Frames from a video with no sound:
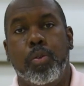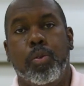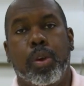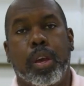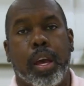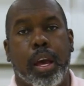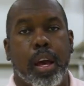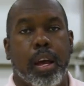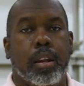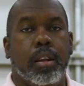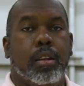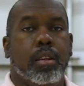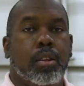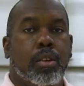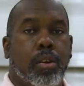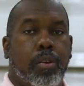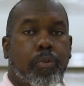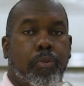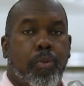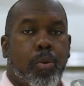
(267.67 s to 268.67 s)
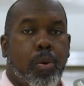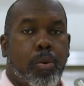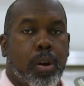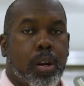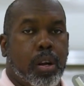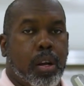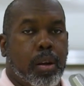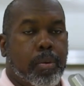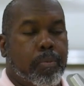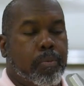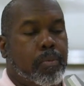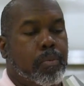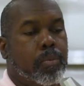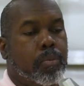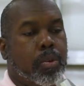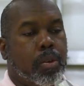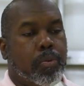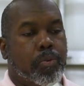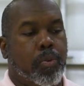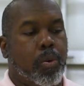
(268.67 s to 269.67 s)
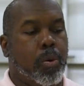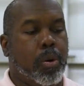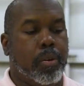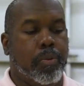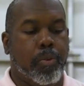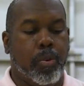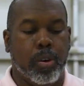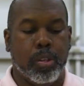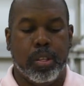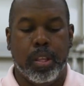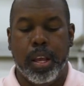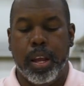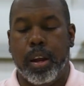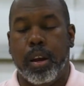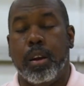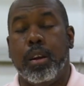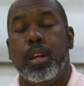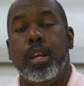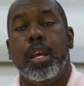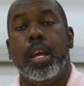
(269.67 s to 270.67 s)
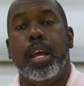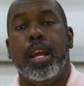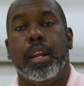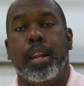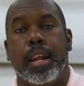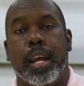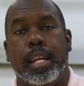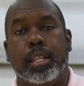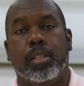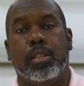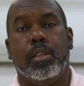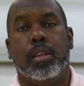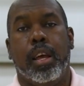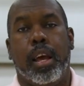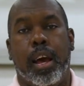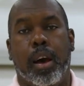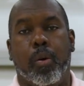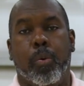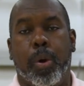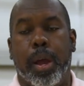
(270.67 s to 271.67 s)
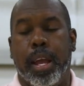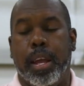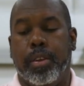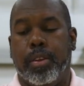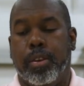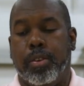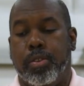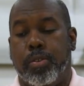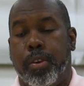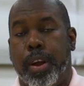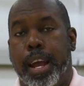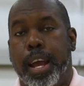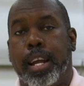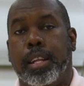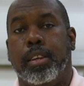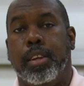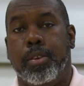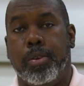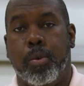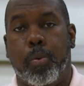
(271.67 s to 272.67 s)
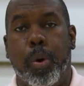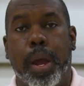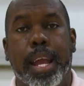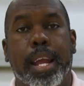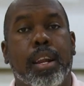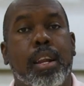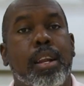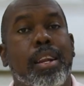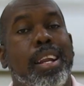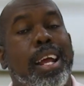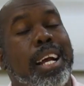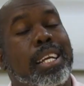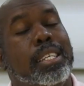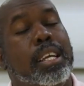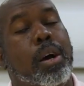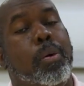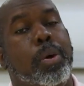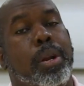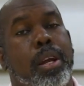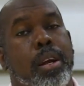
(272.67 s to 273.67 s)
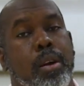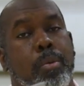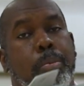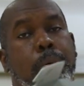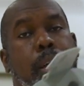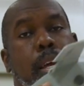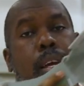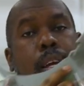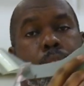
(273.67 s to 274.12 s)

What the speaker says: you got your forward force there, and that's outweighing your drag and your weight. That's how an airplane